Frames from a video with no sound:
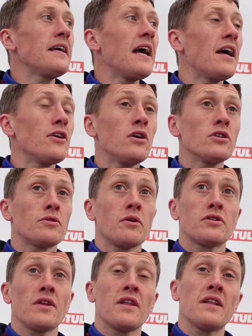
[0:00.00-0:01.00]
Yeah, no, so I
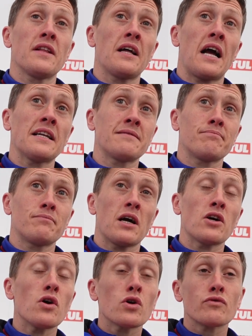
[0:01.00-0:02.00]
said that I
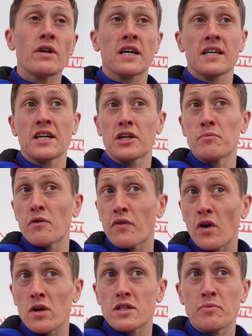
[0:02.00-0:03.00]
got good recognition
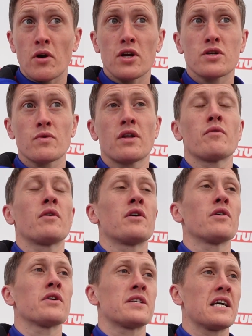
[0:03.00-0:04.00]
before, to be honest, with
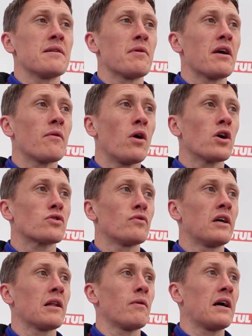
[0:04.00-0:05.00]
the other team. It worked
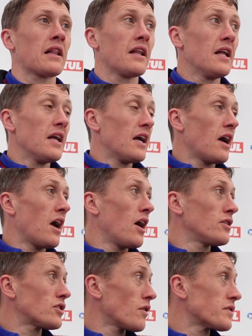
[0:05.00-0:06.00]
really well.
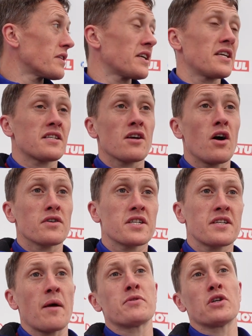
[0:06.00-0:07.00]
Just obviously this has sort of
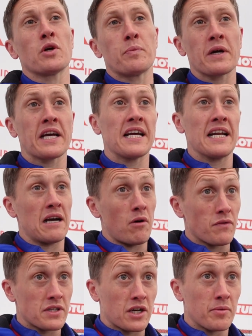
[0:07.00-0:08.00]
stepped it up a gear now,
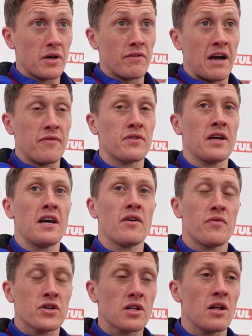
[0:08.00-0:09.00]
obviously coming around for the
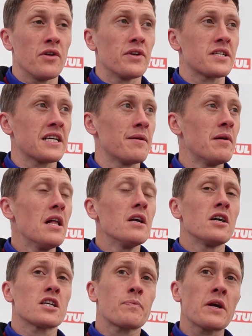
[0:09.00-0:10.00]
official Honda team,
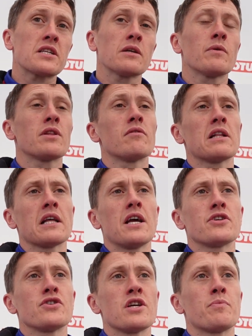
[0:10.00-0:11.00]
especially with the
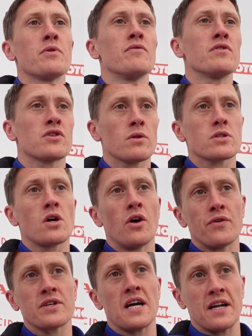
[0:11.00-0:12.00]
relationship and the results
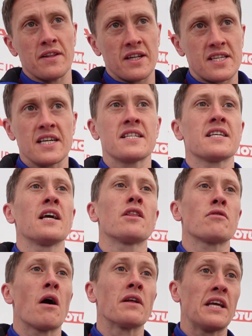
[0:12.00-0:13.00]
Honda's had at the TT
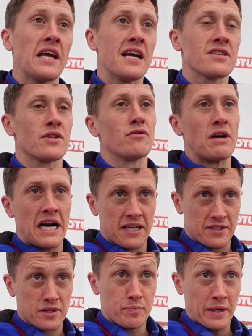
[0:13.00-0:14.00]
throughout the years and the
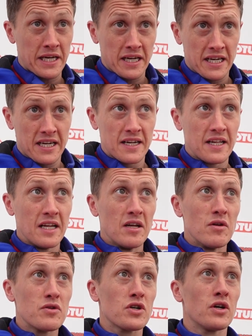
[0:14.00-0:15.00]
riders that's been here.
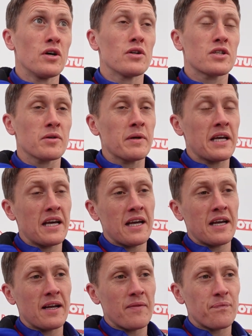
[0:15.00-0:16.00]
So to
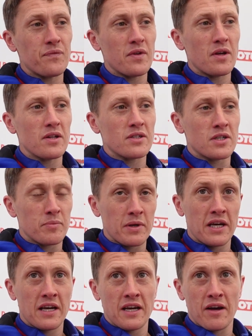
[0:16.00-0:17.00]
be
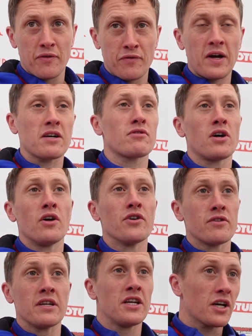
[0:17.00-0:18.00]
a factory
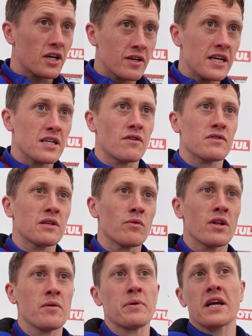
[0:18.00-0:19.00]
Honda in your career is obviously
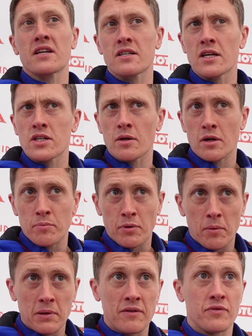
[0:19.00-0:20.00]
one of the biggest things you could
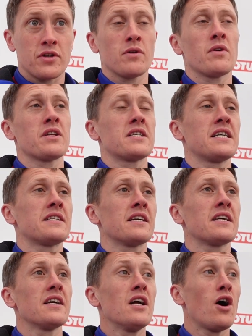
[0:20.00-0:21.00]
probably ever do at the
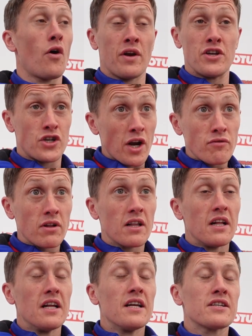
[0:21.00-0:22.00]
TT, or in general.
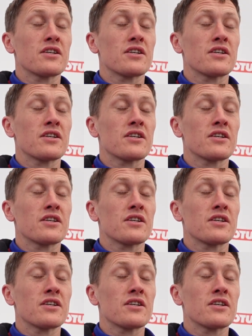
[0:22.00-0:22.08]
Yeah.